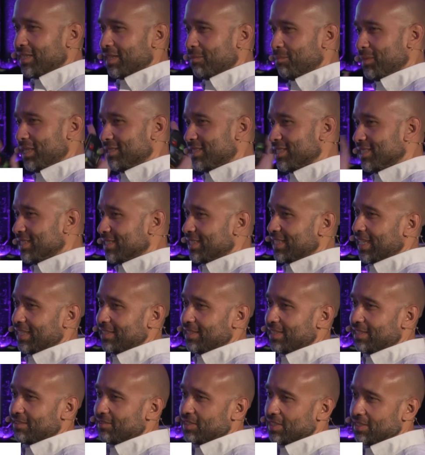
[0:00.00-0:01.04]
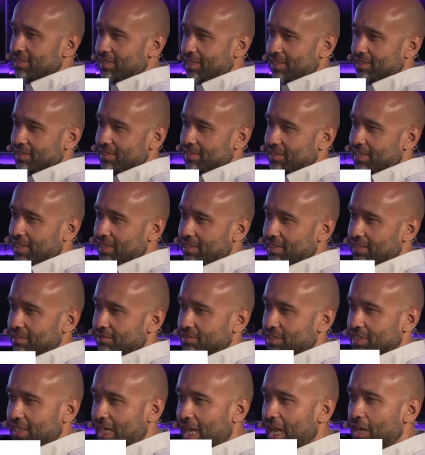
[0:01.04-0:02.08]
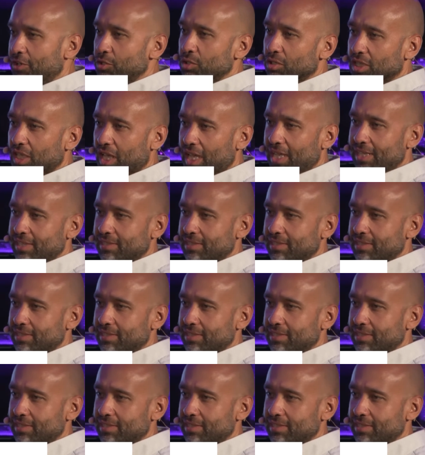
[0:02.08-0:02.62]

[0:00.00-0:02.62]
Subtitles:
That means incentives and disincentives. And how do you align